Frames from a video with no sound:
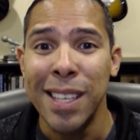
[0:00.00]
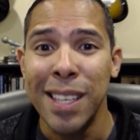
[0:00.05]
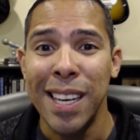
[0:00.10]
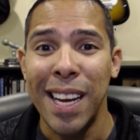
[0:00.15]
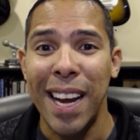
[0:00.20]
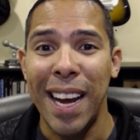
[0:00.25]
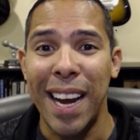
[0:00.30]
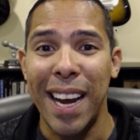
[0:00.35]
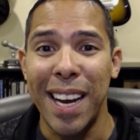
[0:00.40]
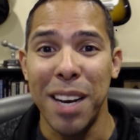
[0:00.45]

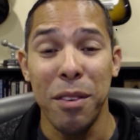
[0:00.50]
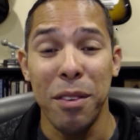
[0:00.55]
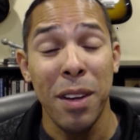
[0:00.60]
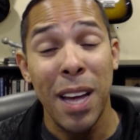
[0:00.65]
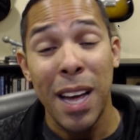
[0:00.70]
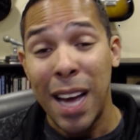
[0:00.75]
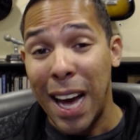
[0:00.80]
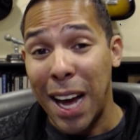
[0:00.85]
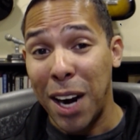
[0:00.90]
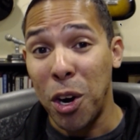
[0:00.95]
And
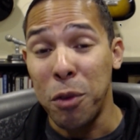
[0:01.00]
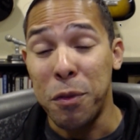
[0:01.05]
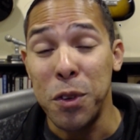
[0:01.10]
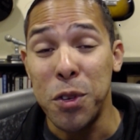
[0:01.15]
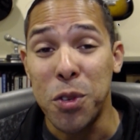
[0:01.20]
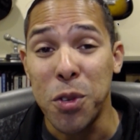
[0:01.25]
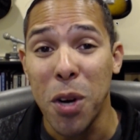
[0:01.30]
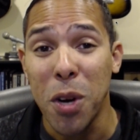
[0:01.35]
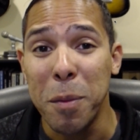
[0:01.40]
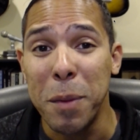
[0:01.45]
I don't know if you
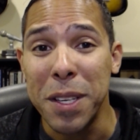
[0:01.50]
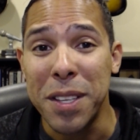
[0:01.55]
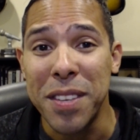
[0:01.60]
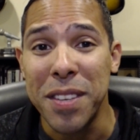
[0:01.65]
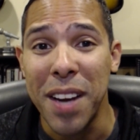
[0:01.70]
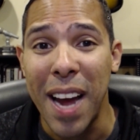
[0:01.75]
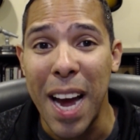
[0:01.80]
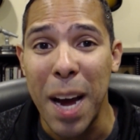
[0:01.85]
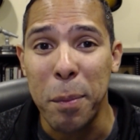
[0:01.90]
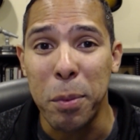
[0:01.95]
saw, but
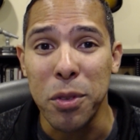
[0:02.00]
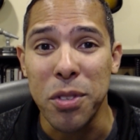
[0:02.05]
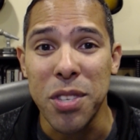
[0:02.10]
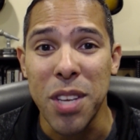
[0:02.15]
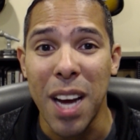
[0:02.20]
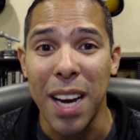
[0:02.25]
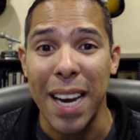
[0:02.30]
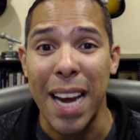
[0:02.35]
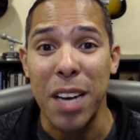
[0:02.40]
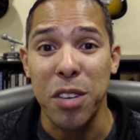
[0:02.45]
Apple
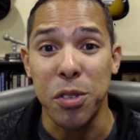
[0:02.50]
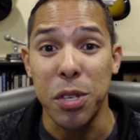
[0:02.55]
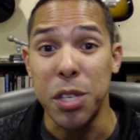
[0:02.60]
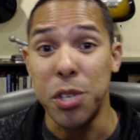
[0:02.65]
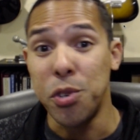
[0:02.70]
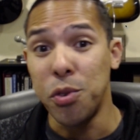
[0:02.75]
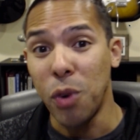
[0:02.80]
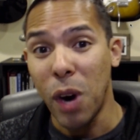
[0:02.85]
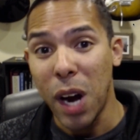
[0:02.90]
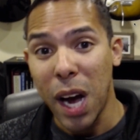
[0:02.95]
stock actually
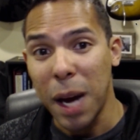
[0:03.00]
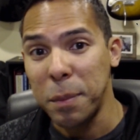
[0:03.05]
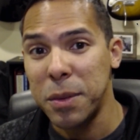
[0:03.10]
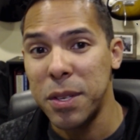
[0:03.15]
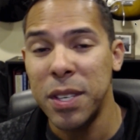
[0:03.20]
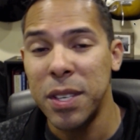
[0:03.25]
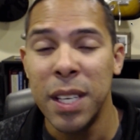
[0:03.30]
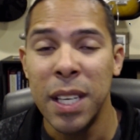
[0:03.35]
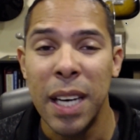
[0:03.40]
dropped